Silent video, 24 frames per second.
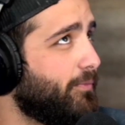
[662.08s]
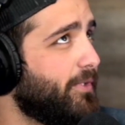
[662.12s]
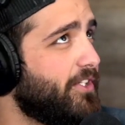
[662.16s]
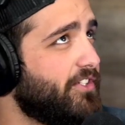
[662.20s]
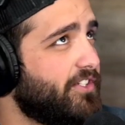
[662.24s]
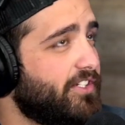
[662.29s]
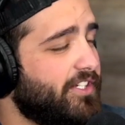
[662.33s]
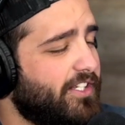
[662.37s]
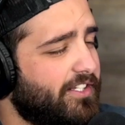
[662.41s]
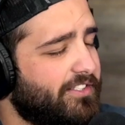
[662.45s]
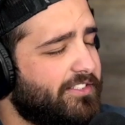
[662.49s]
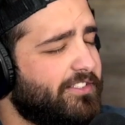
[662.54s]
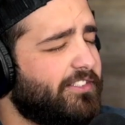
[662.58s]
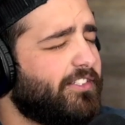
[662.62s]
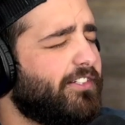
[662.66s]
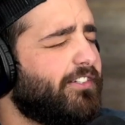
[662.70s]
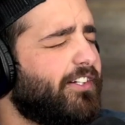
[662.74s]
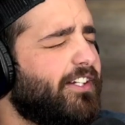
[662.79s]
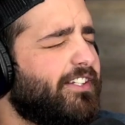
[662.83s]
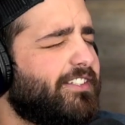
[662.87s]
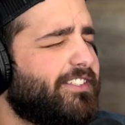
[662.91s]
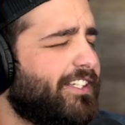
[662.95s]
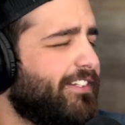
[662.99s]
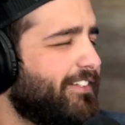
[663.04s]
Nate. It's the
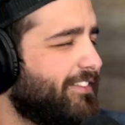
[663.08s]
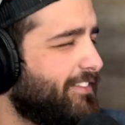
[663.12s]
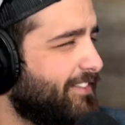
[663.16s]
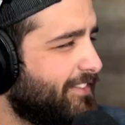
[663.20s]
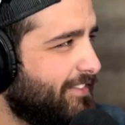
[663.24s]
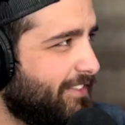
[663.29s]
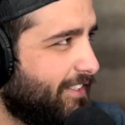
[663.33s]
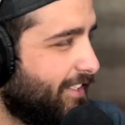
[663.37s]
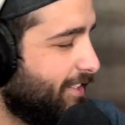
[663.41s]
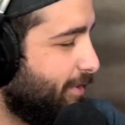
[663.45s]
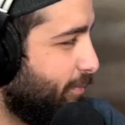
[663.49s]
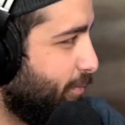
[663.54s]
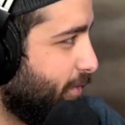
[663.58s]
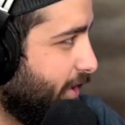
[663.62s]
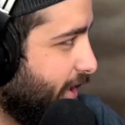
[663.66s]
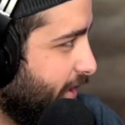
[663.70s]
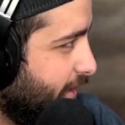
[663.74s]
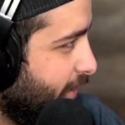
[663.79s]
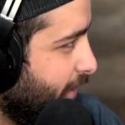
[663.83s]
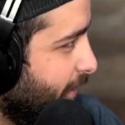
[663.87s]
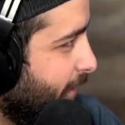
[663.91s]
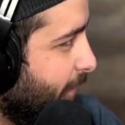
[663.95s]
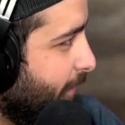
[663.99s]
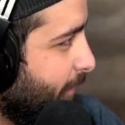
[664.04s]
greatest house in sliced bread.
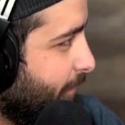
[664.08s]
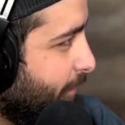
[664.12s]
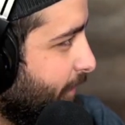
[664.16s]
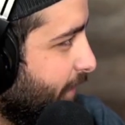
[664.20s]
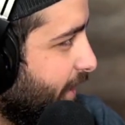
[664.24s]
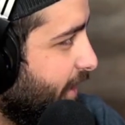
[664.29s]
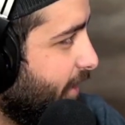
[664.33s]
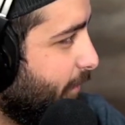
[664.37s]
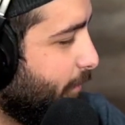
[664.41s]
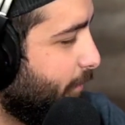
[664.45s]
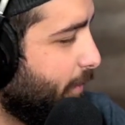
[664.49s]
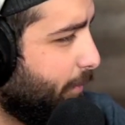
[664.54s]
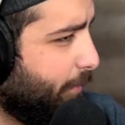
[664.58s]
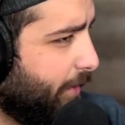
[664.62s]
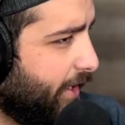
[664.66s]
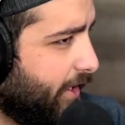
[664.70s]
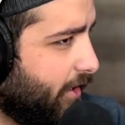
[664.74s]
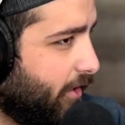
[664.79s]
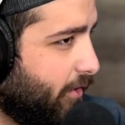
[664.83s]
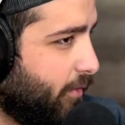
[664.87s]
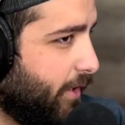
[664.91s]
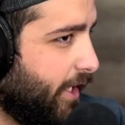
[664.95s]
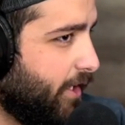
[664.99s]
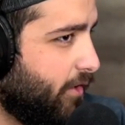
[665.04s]
And I'm going to be like,
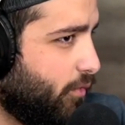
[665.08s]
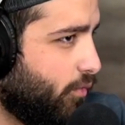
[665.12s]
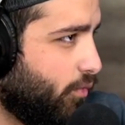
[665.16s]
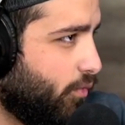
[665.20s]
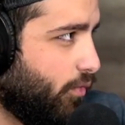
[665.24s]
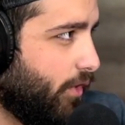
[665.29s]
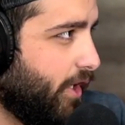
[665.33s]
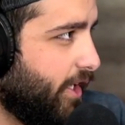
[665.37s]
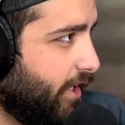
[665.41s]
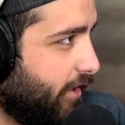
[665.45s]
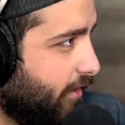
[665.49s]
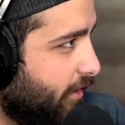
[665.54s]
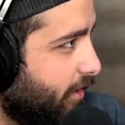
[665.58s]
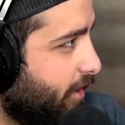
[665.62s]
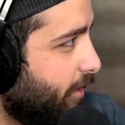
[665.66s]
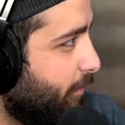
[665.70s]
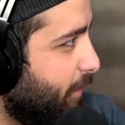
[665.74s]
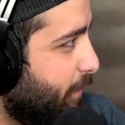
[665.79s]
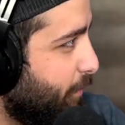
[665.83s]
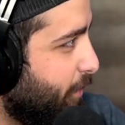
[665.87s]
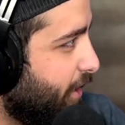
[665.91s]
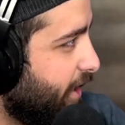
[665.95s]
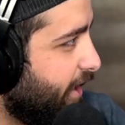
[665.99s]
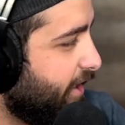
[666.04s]
okay, great. You're going
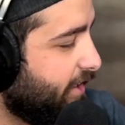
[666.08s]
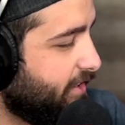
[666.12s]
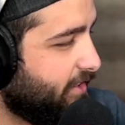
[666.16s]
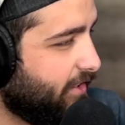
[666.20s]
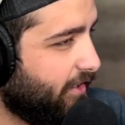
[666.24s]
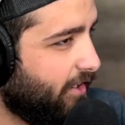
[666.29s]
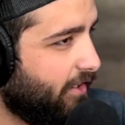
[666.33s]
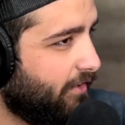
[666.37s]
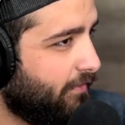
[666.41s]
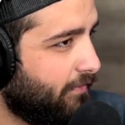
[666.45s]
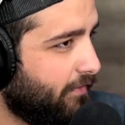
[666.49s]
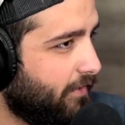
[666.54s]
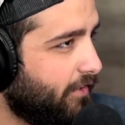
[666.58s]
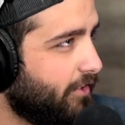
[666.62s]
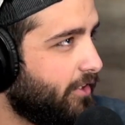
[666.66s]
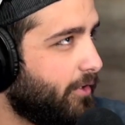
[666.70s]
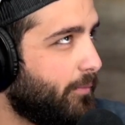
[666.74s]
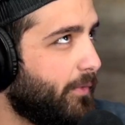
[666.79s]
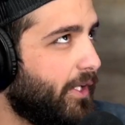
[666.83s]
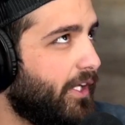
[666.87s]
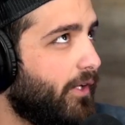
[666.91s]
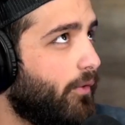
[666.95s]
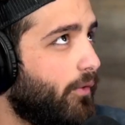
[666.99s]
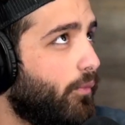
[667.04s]
to be bringing us an offer. And you're
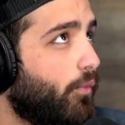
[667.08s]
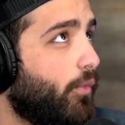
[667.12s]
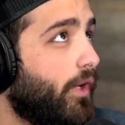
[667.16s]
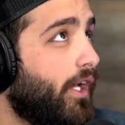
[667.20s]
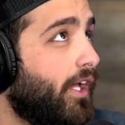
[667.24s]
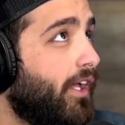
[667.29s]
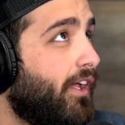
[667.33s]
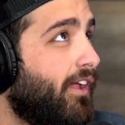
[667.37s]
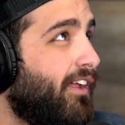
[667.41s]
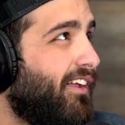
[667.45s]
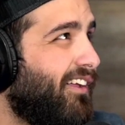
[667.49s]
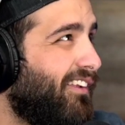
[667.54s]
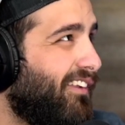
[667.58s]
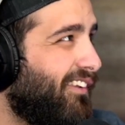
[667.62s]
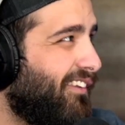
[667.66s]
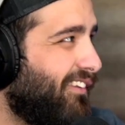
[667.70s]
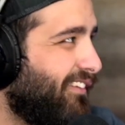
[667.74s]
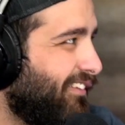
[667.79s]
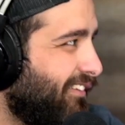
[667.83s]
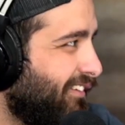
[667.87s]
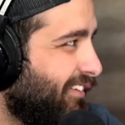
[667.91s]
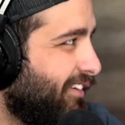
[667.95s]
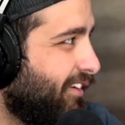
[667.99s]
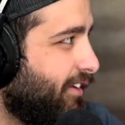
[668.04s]
going to be like,
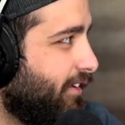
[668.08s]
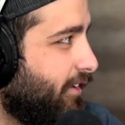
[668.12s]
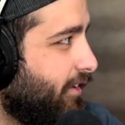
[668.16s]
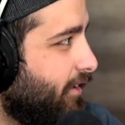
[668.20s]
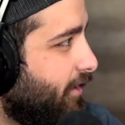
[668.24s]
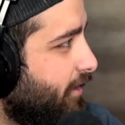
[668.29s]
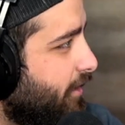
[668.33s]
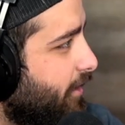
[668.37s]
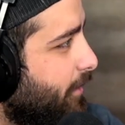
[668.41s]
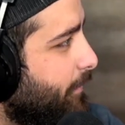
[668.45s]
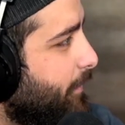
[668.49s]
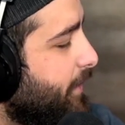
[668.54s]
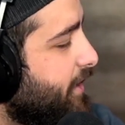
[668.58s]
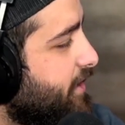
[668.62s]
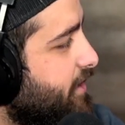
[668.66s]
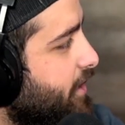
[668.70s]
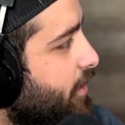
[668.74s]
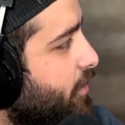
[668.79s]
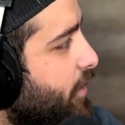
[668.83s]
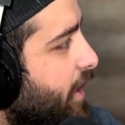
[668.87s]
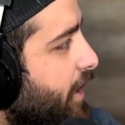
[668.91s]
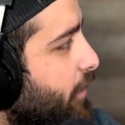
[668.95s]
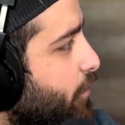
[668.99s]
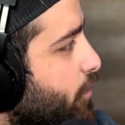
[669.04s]
well, I'm going to say,
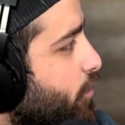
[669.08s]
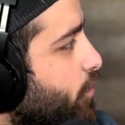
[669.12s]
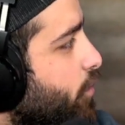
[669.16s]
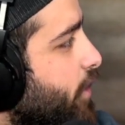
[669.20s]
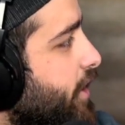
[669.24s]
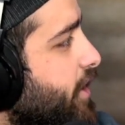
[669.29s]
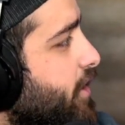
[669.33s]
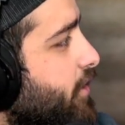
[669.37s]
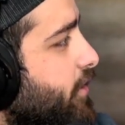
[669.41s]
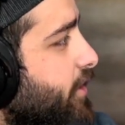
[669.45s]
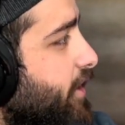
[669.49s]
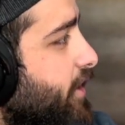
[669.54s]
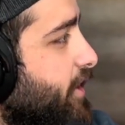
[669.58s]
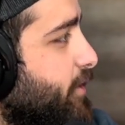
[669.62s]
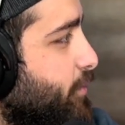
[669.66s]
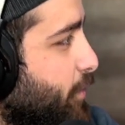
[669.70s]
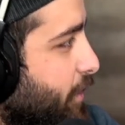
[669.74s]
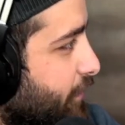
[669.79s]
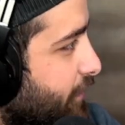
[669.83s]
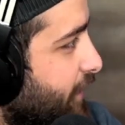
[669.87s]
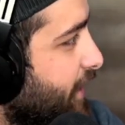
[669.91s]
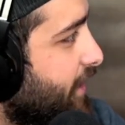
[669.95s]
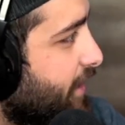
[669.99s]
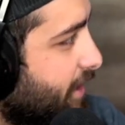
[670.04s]
okay, what do you think is
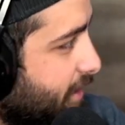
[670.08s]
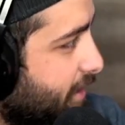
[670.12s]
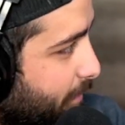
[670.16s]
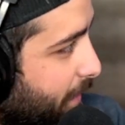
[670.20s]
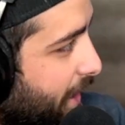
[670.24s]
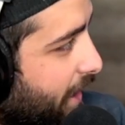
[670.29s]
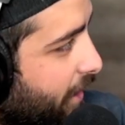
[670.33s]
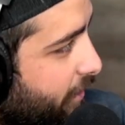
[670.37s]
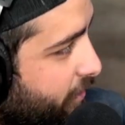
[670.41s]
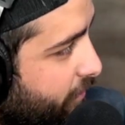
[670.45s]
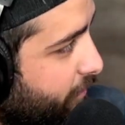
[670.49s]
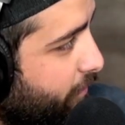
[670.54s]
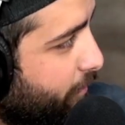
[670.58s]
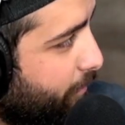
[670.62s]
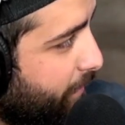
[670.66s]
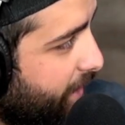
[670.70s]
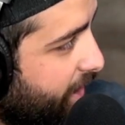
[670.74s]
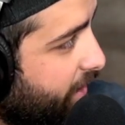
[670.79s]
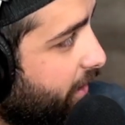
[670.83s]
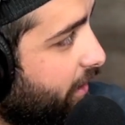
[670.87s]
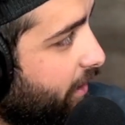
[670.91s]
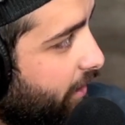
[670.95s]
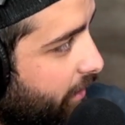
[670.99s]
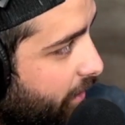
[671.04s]
preventing these buyers from
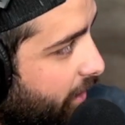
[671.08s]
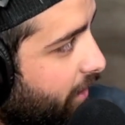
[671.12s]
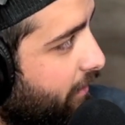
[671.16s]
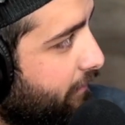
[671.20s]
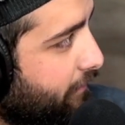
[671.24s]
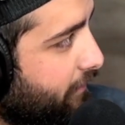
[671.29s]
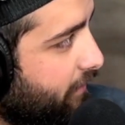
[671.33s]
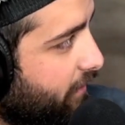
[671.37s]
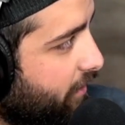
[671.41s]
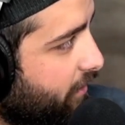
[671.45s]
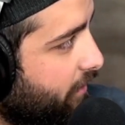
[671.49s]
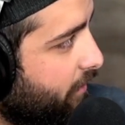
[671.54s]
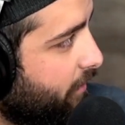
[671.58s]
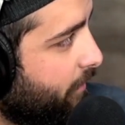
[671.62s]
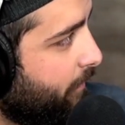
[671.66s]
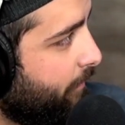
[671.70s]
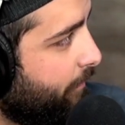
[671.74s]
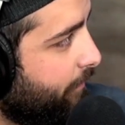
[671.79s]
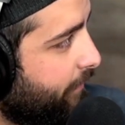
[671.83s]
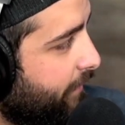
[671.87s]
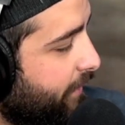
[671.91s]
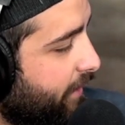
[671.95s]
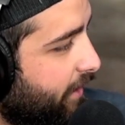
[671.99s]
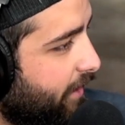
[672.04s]
making an offer?
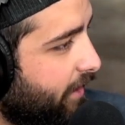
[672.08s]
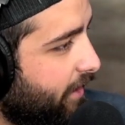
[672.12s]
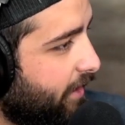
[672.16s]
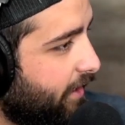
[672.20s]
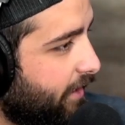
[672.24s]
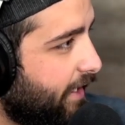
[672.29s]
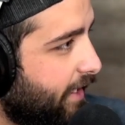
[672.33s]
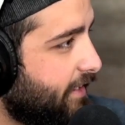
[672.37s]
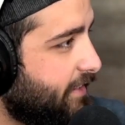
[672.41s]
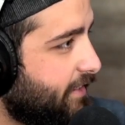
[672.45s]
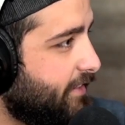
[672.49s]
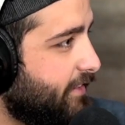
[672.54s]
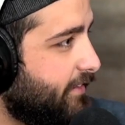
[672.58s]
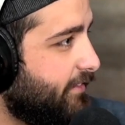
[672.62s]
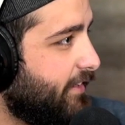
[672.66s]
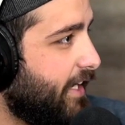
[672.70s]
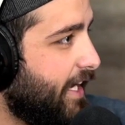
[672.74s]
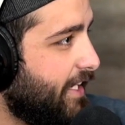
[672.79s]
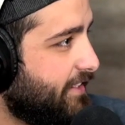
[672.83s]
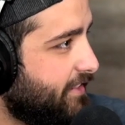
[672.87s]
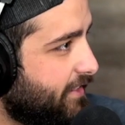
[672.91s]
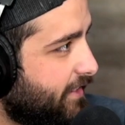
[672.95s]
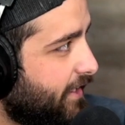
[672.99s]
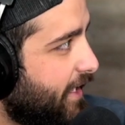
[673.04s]
And that's
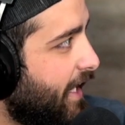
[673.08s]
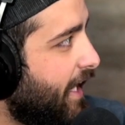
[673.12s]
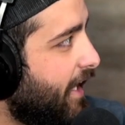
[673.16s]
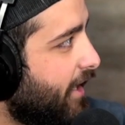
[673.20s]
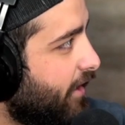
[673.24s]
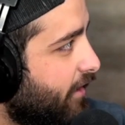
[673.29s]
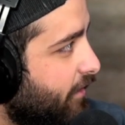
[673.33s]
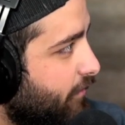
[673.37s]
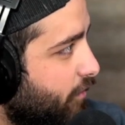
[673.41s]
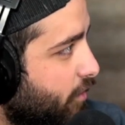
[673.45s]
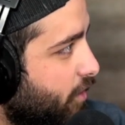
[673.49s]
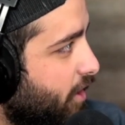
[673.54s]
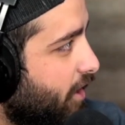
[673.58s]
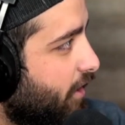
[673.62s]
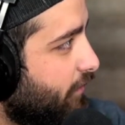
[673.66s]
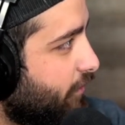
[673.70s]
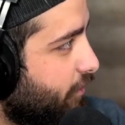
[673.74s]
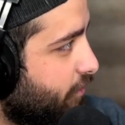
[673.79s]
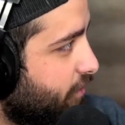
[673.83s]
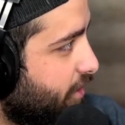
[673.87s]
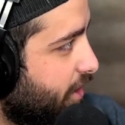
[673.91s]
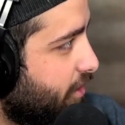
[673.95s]
the high-level conversation.